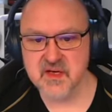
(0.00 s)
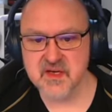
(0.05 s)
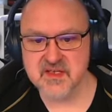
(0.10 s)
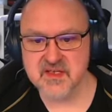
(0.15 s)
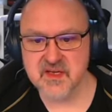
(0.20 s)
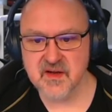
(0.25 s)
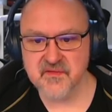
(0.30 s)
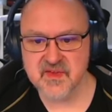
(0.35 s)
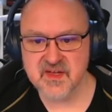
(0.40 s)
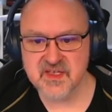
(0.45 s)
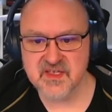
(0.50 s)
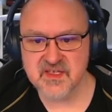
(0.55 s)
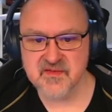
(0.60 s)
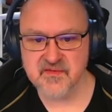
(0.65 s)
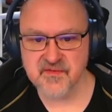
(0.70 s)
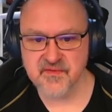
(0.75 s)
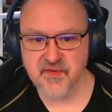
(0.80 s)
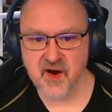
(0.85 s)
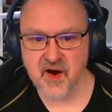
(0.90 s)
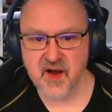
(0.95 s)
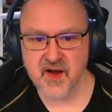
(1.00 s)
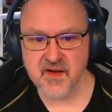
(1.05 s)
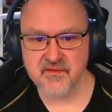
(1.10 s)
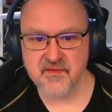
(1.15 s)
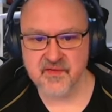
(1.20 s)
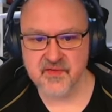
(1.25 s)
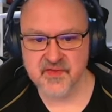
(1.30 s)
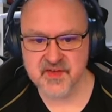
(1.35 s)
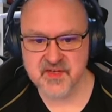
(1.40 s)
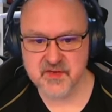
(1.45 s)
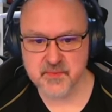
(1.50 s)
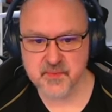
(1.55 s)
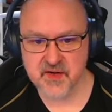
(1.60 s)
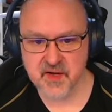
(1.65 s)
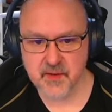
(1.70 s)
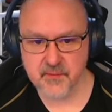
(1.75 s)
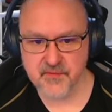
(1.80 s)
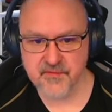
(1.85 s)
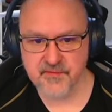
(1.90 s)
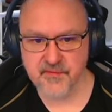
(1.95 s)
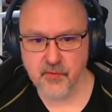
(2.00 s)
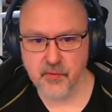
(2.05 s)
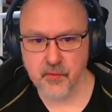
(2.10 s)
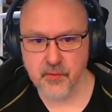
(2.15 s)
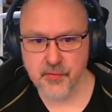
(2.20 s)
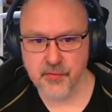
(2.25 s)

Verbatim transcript: So if this is 5, this becomes 4,